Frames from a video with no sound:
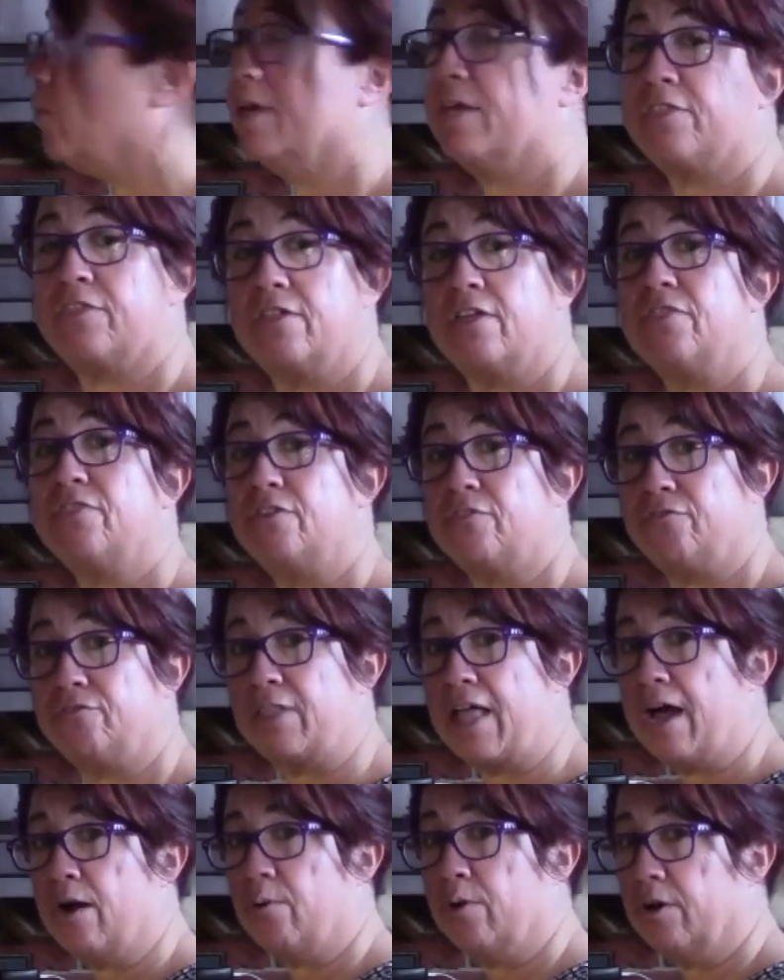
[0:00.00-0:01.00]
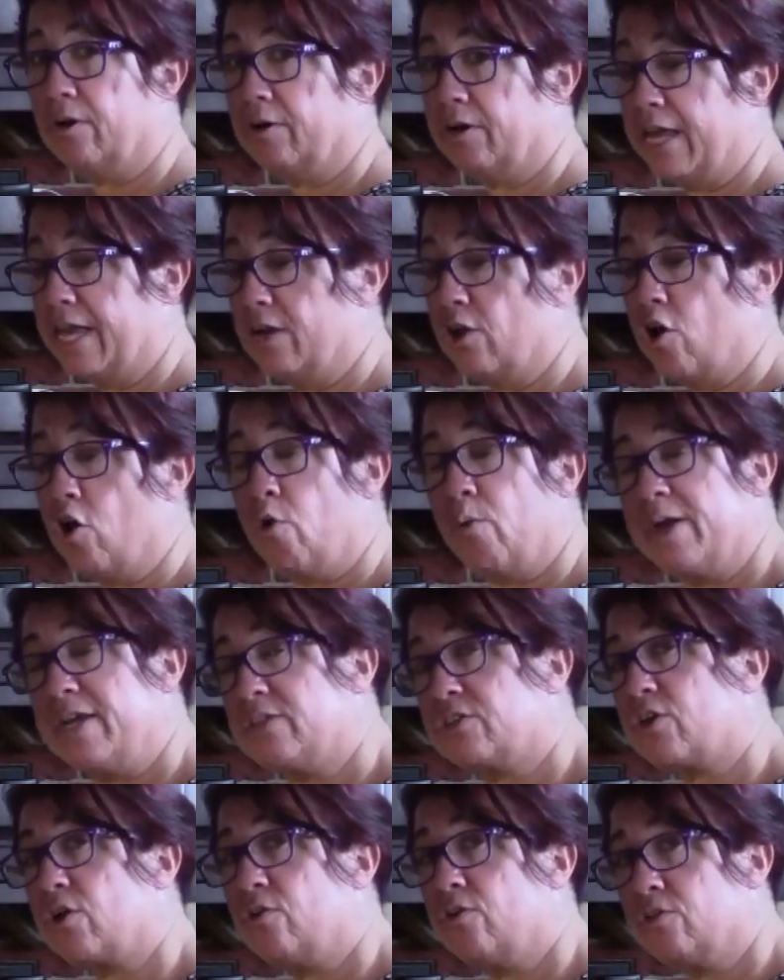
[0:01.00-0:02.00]
with the flour. It
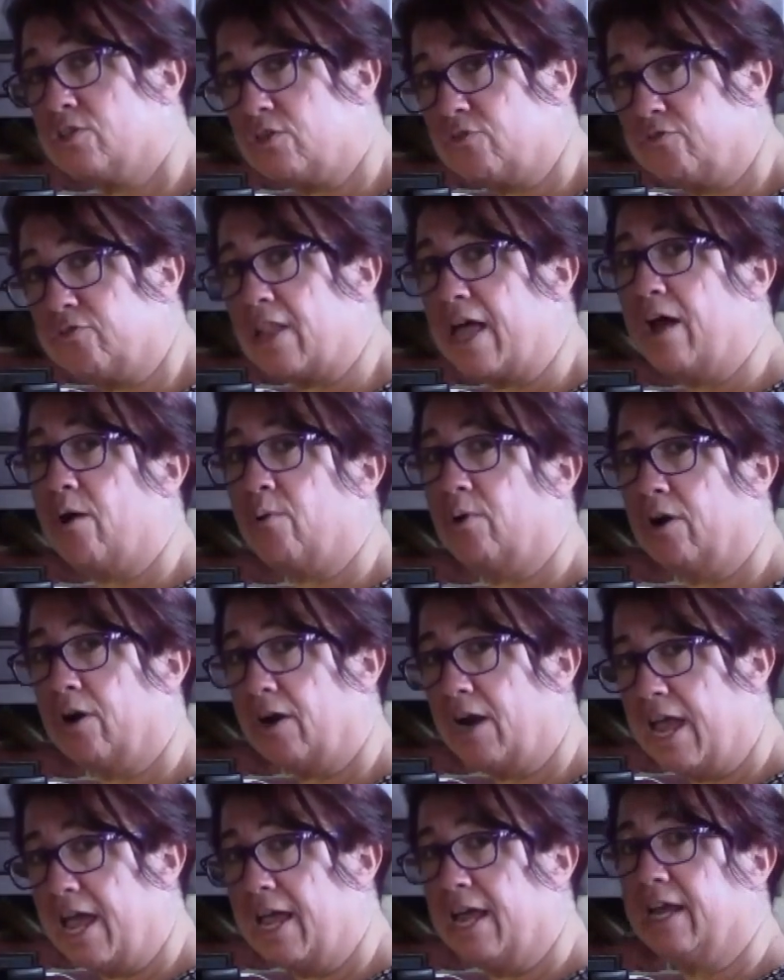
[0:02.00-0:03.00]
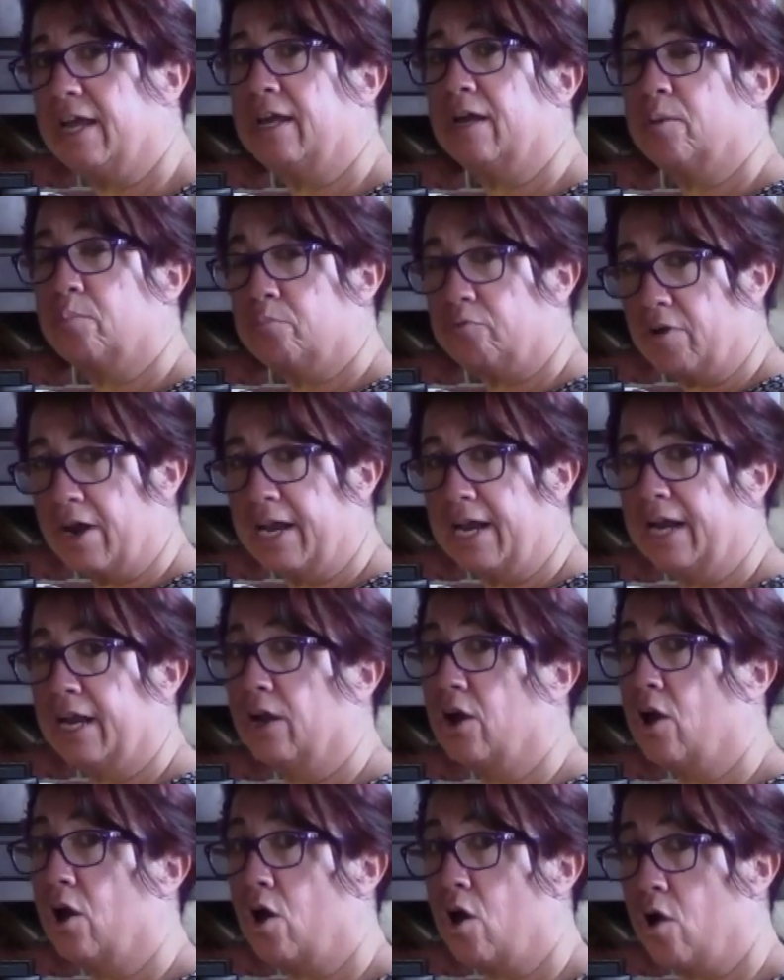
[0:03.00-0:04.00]
always goes flour, egg,
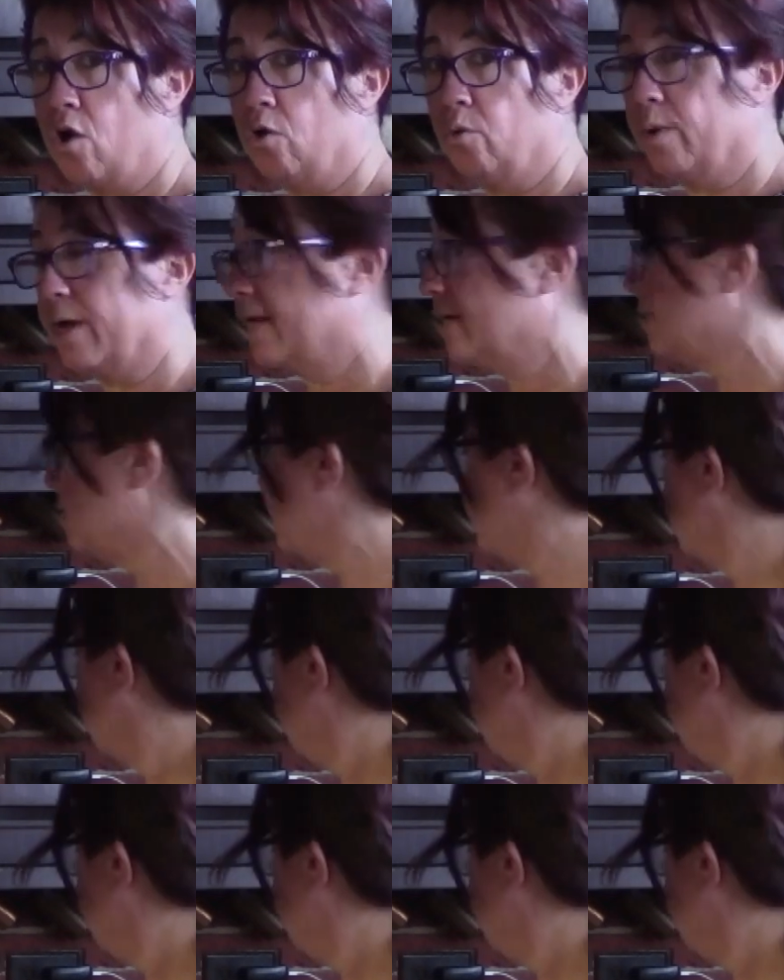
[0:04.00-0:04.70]
breading. Always.